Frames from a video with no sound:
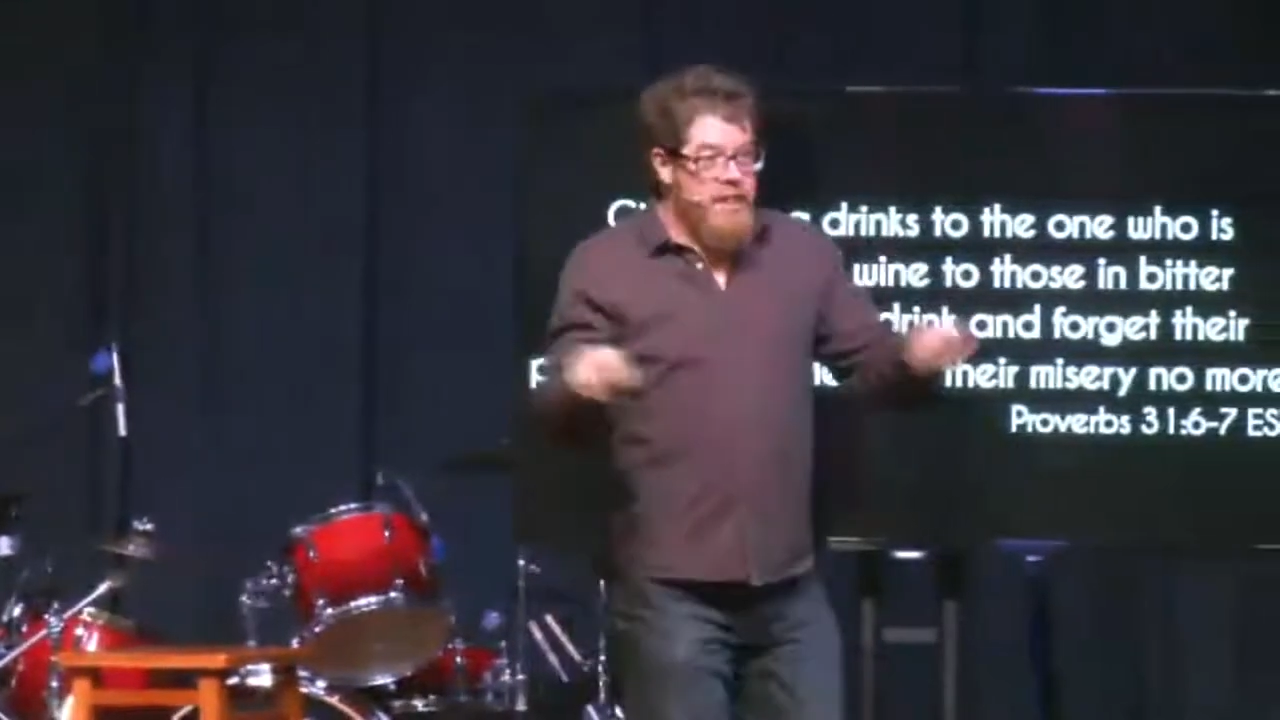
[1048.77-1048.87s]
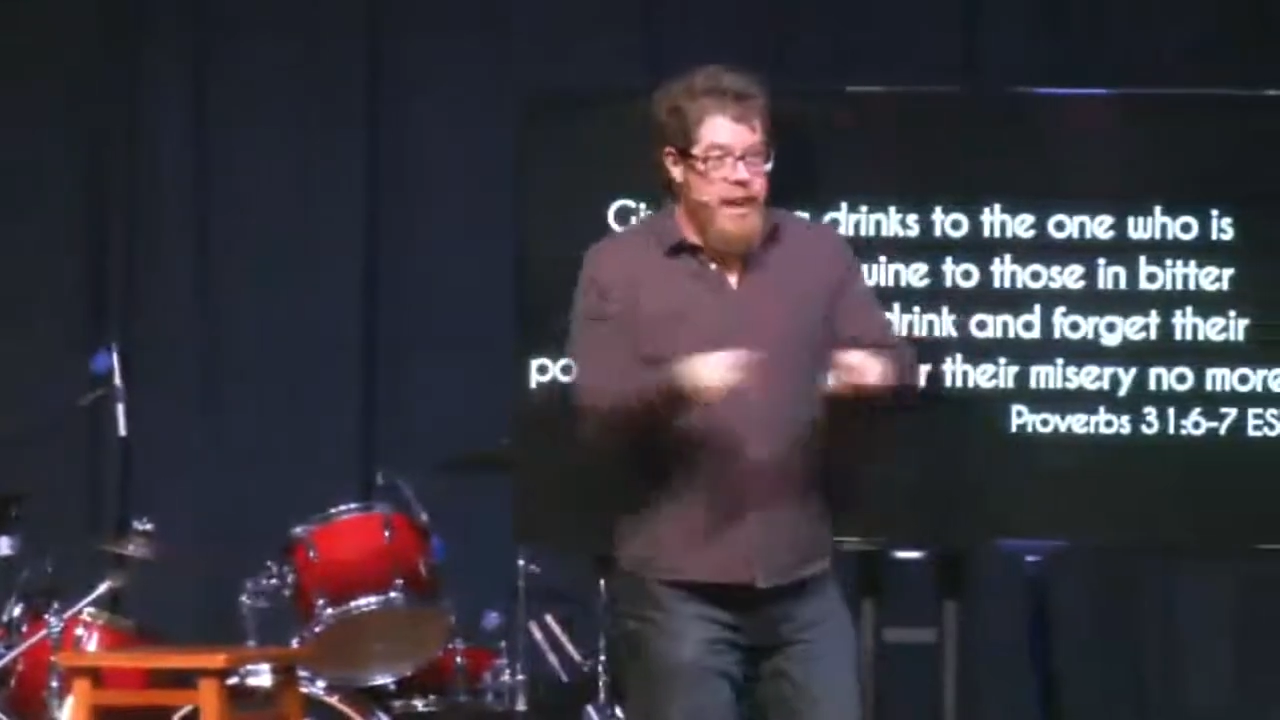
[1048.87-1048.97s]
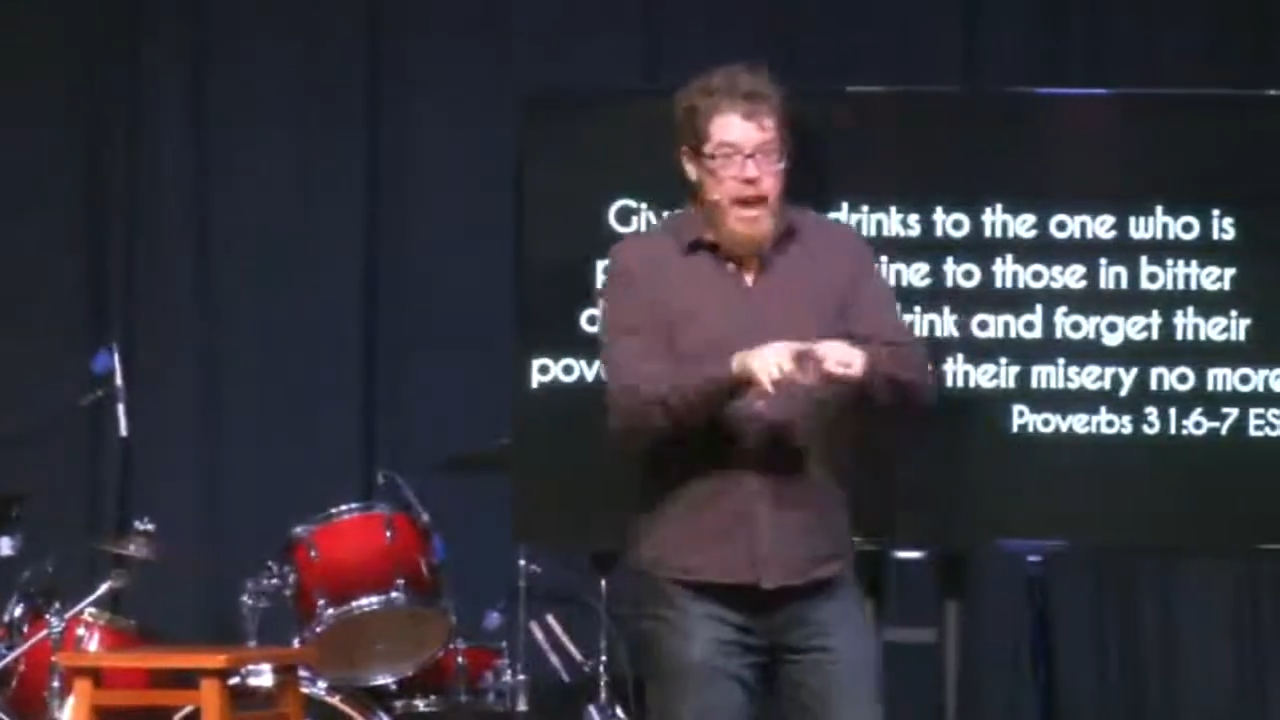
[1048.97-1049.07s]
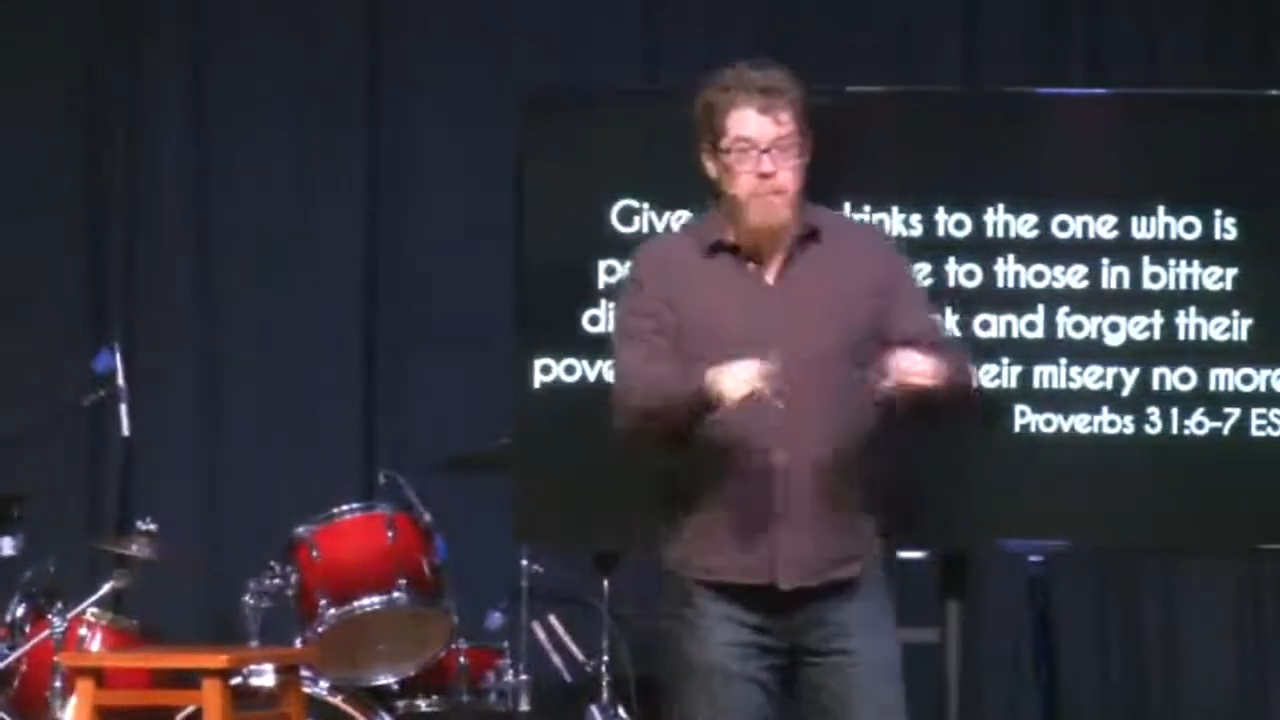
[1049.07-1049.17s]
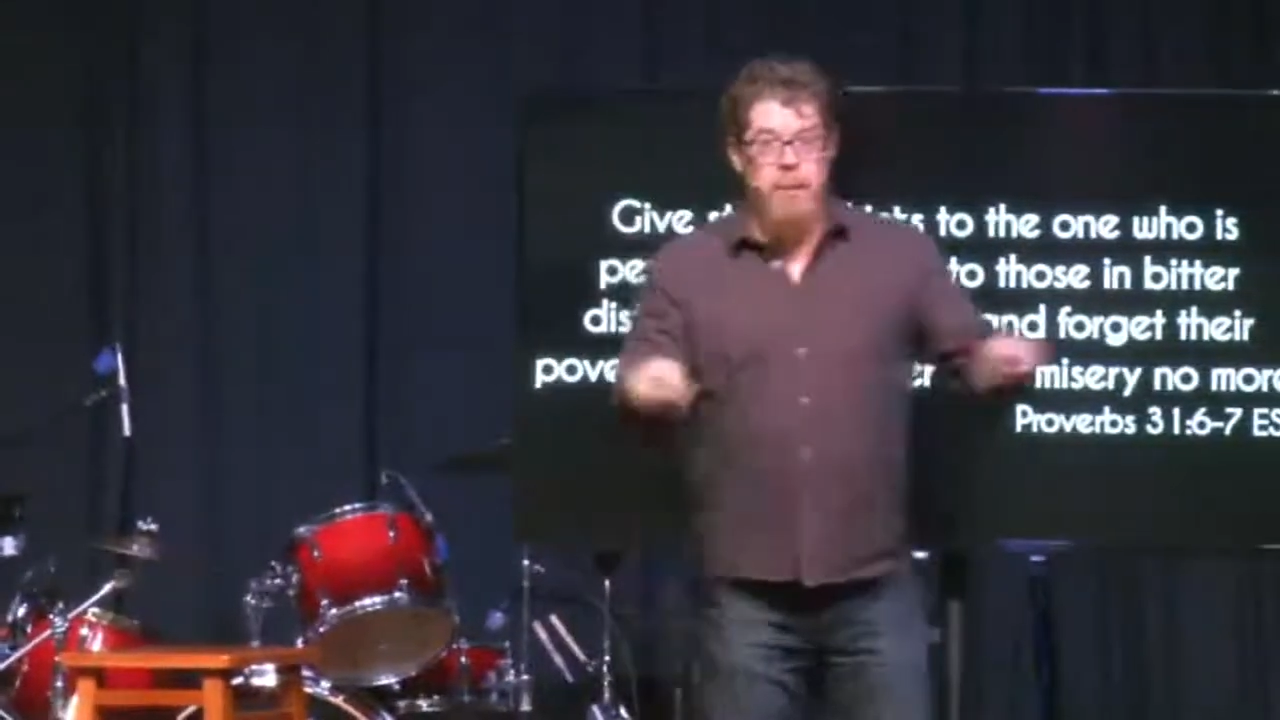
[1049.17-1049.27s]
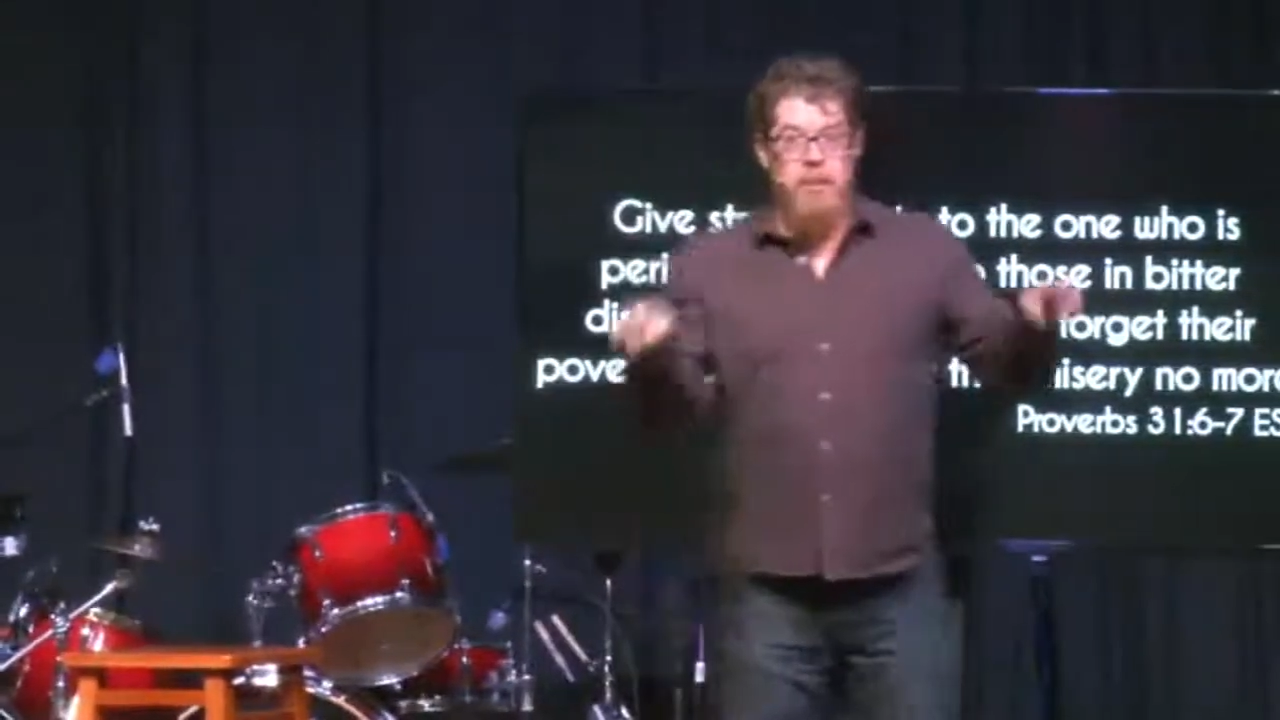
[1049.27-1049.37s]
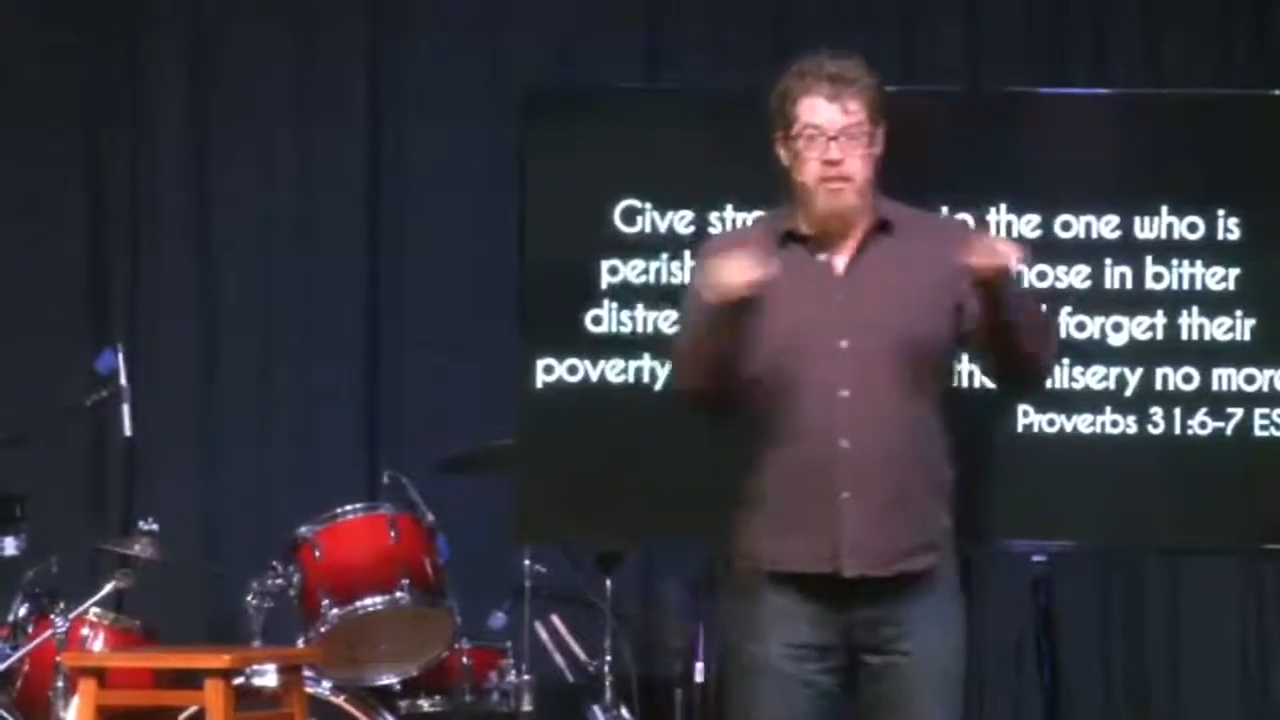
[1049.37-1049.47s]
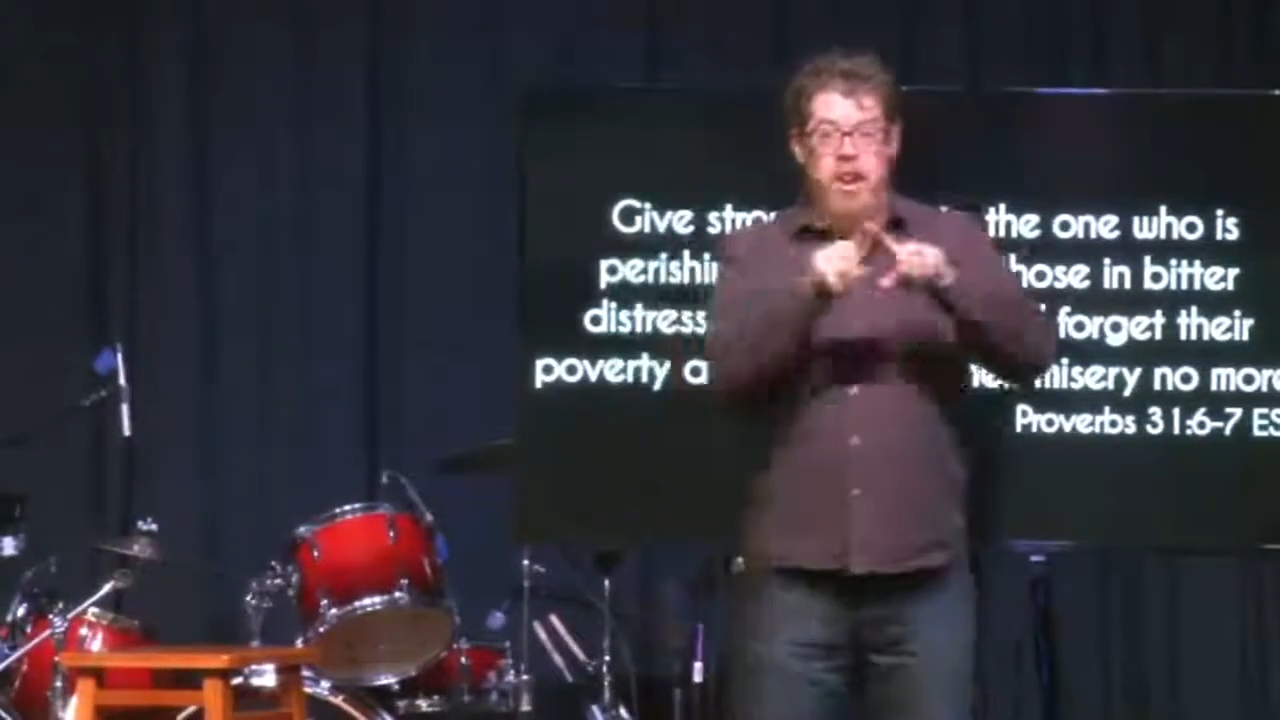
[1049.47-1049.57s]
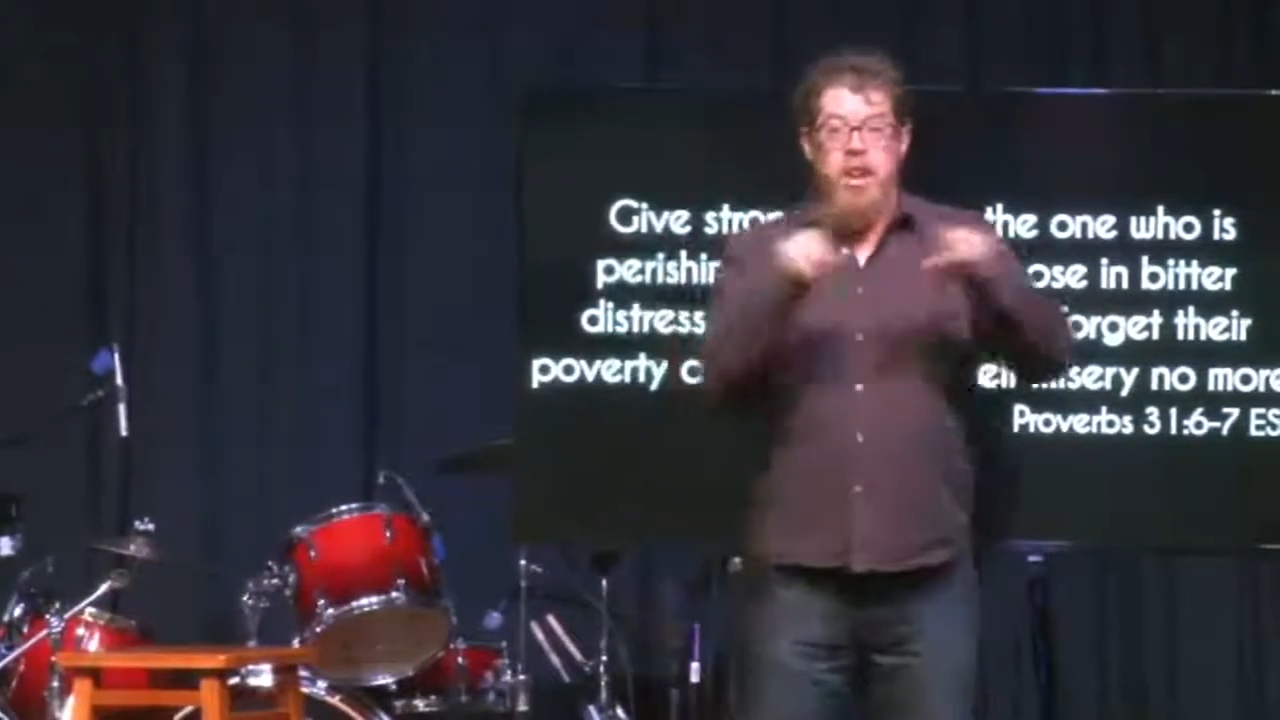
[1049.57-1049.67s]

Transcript: happens,